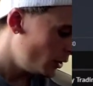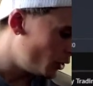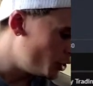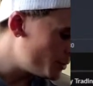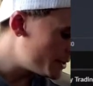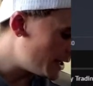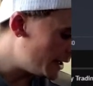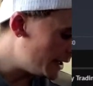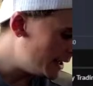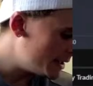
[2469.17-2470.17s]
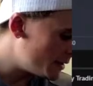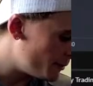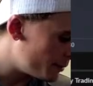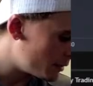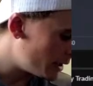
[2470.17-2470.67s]
%, you need to
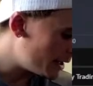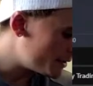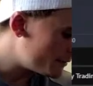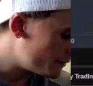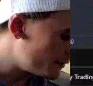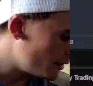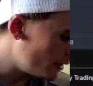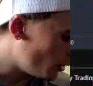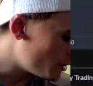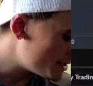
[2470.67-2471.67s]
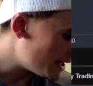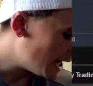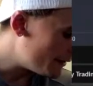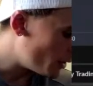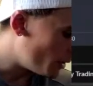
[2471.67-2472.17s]
place... Oh, one sec. I
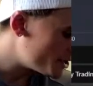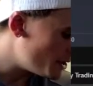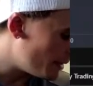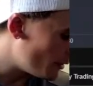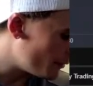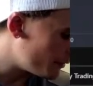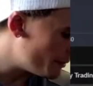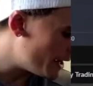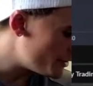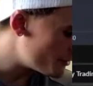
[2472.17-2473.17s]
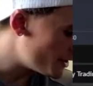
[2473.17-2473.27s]
have a question about the flip entry.